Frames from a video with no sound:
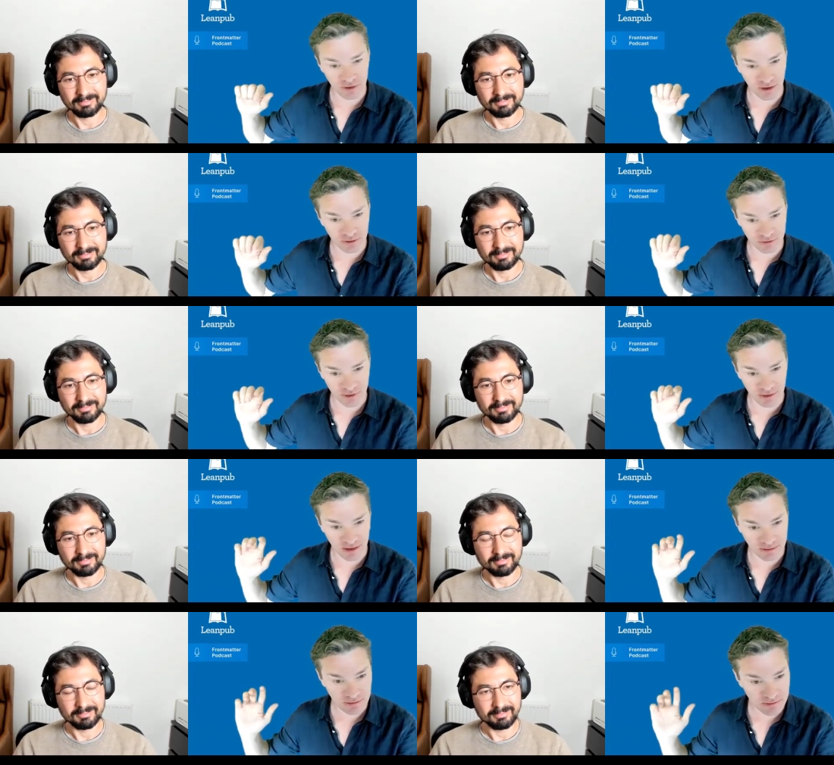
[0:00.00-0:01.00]
Speaker 1: a country
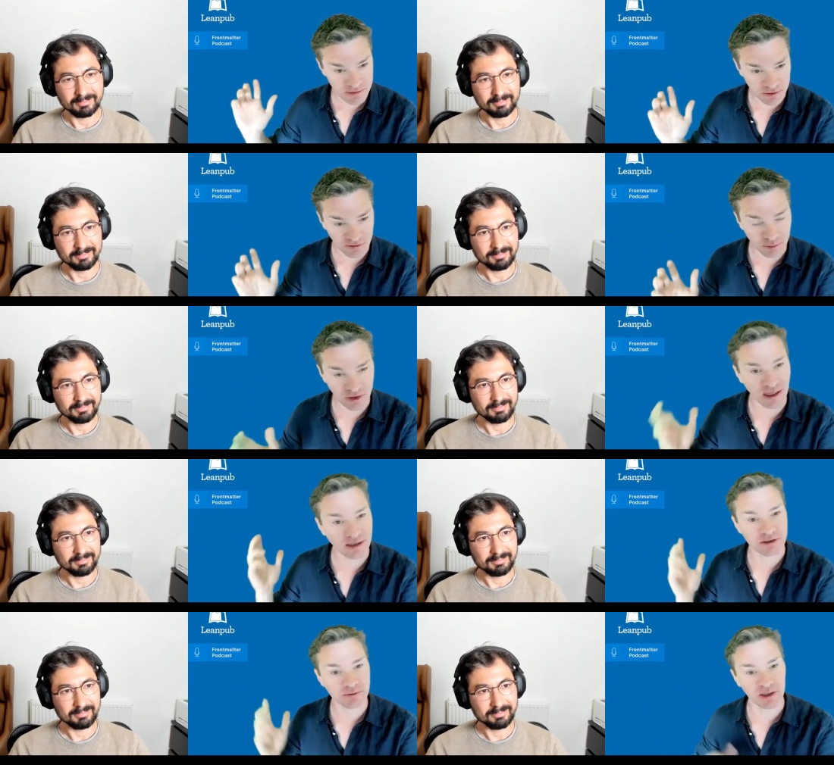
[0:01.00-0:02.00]
that sort of
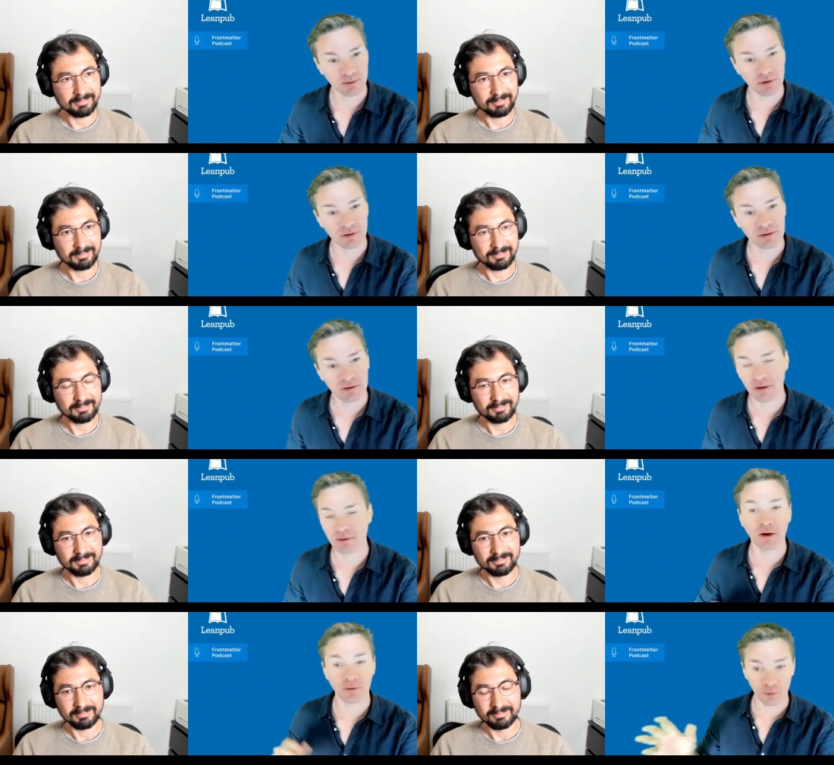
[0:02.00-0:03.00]
protects people? Or
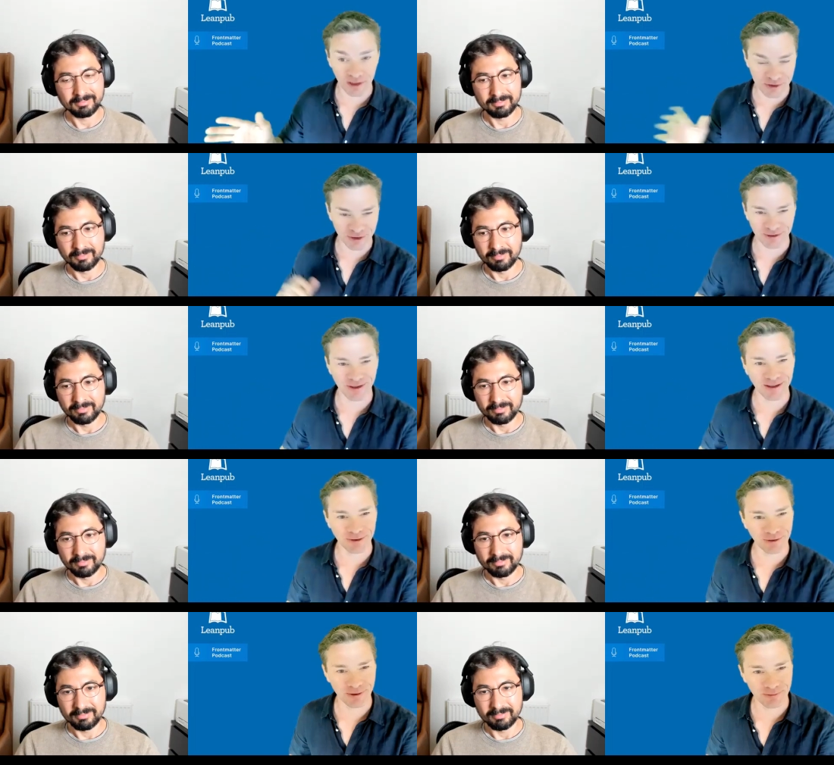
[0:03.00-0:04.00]
a region like
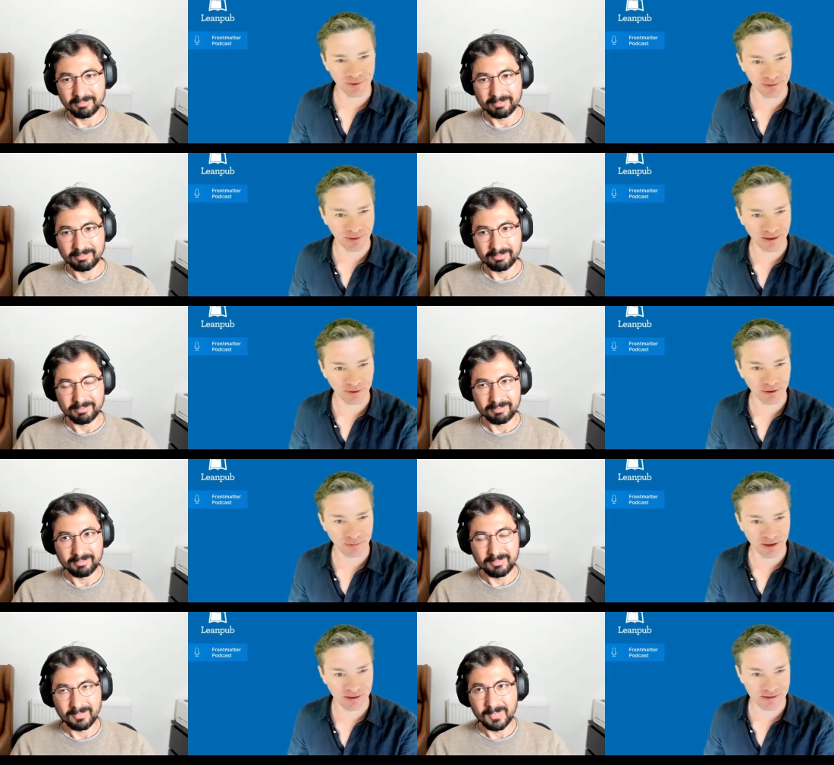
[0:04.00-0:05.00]
Europe
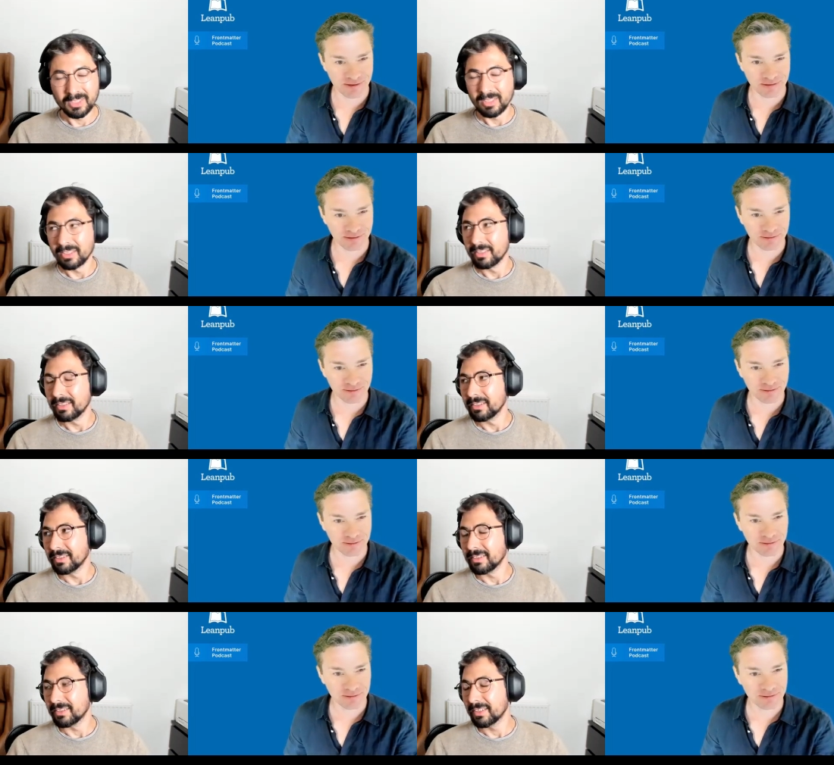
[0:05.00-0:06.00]
does?
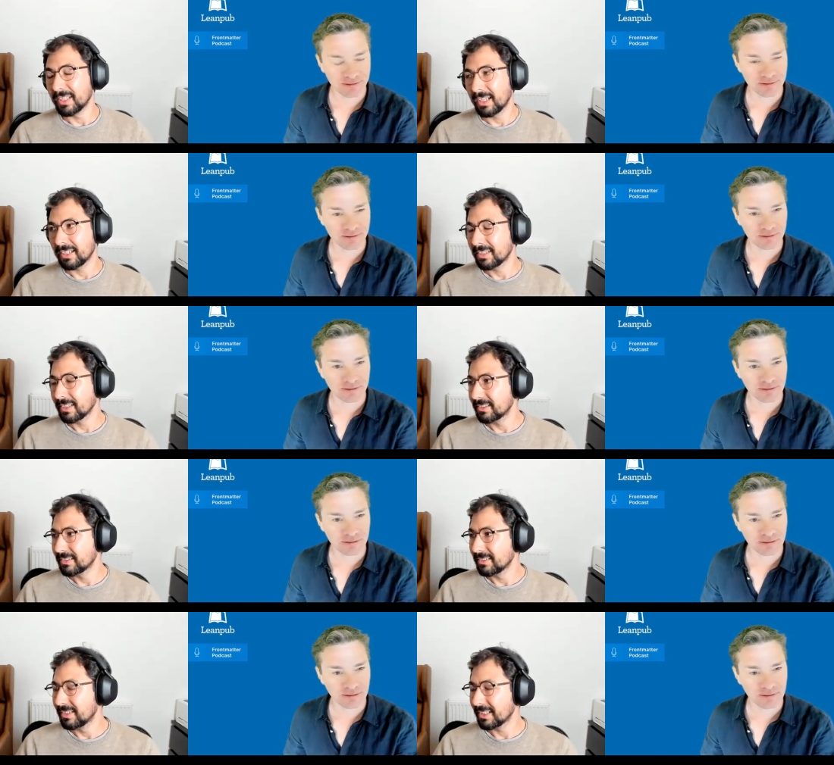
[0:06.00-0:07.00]
Speaker 2: Yeah,
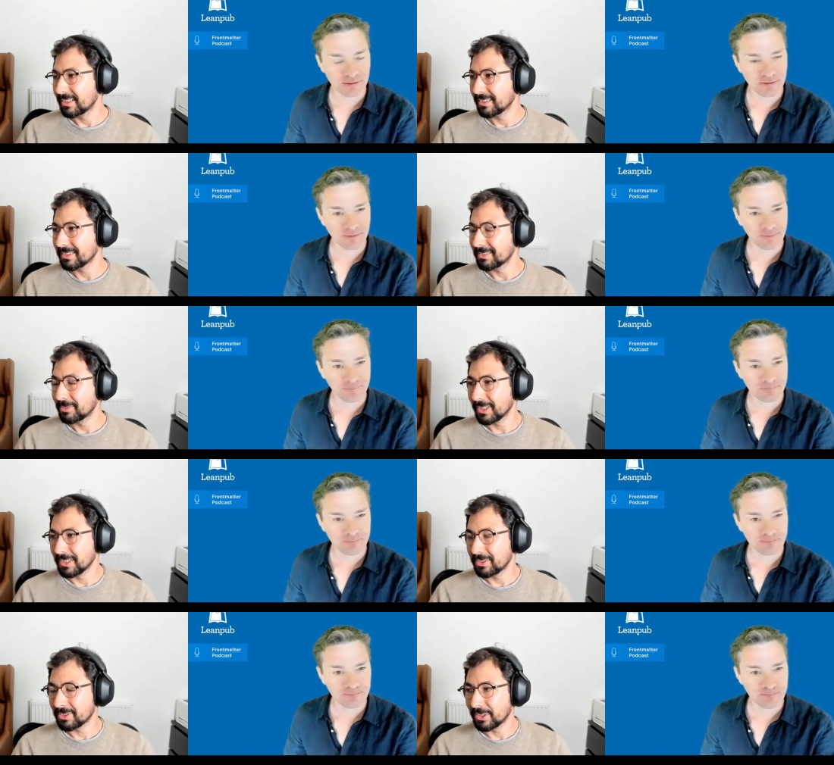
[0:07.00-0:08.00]
that's a really
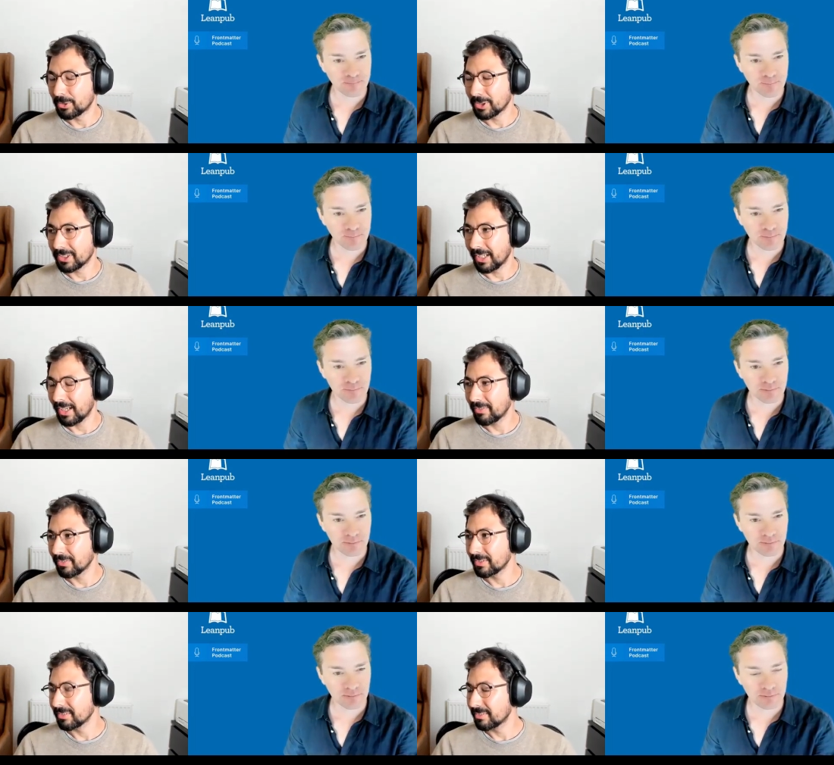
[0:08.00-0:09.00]
interesting question. I
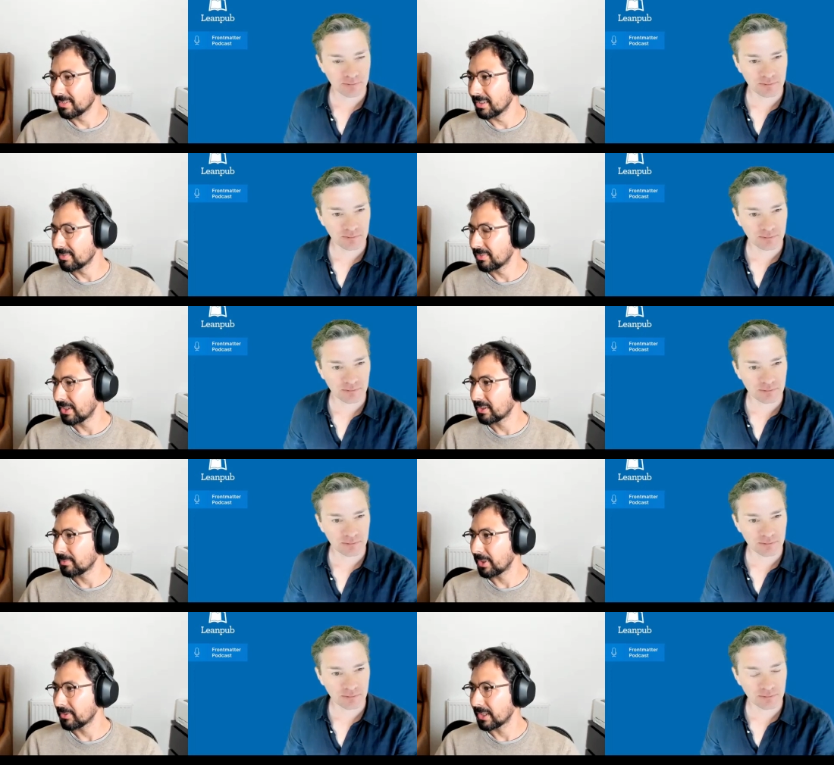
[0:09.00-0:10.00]
haven't thought
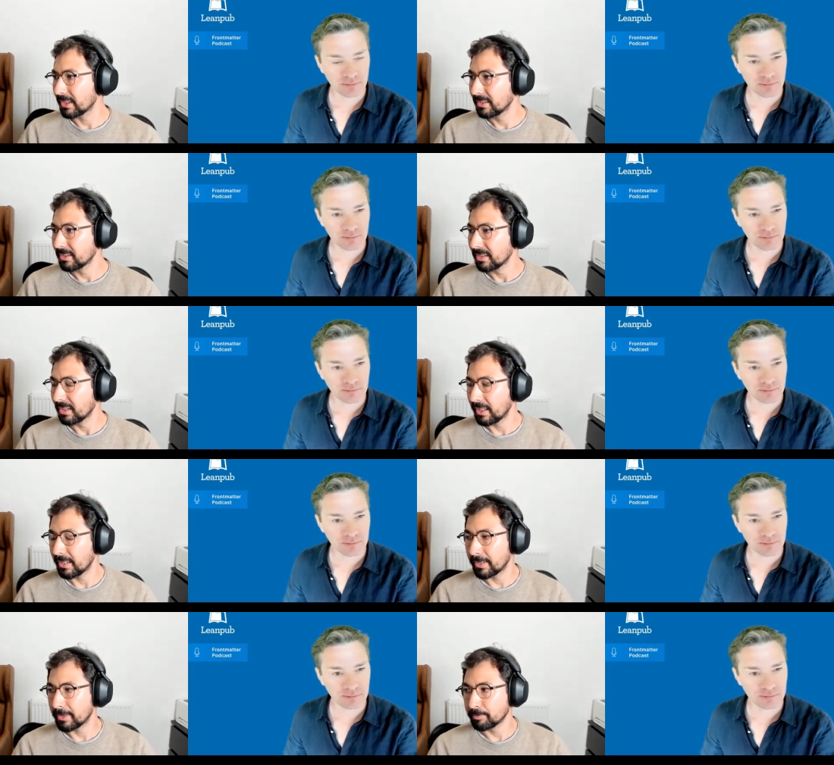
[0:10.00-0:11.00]
about that. I